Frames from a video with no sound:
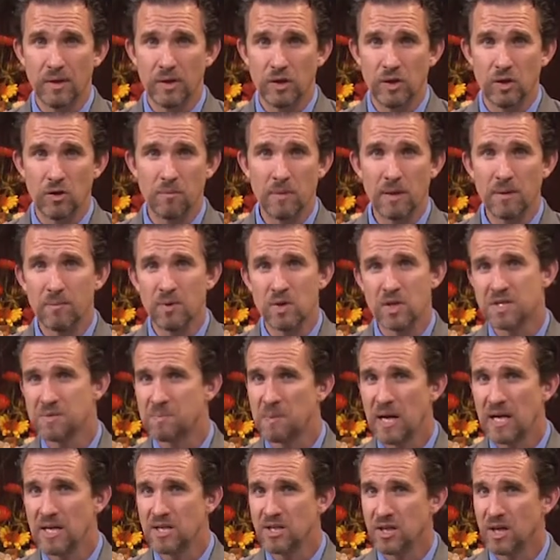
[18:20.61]
you remember
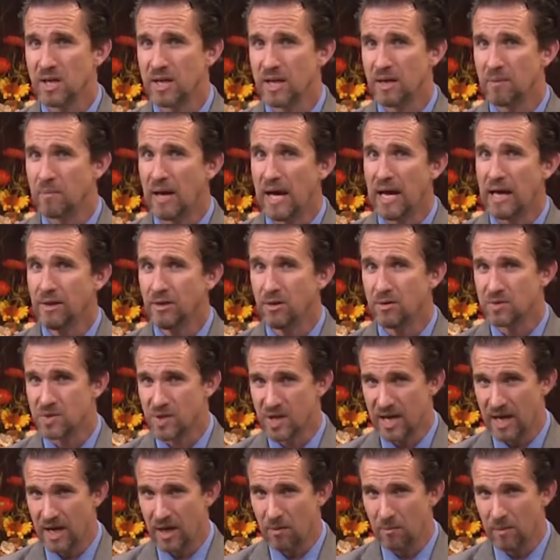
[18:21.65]
especially in matthew's
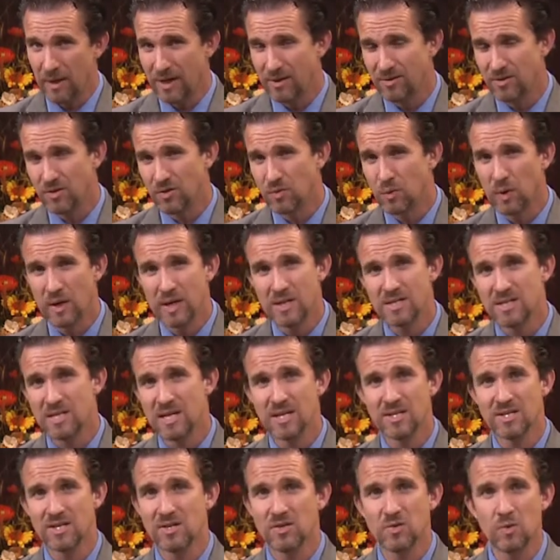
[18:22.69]
account matthew
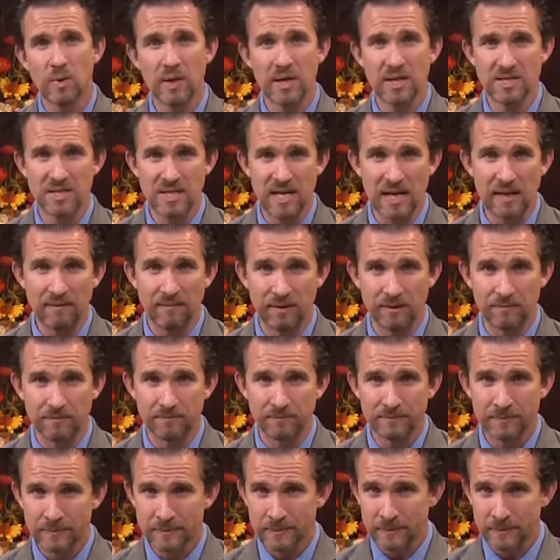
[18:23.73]
26 and 27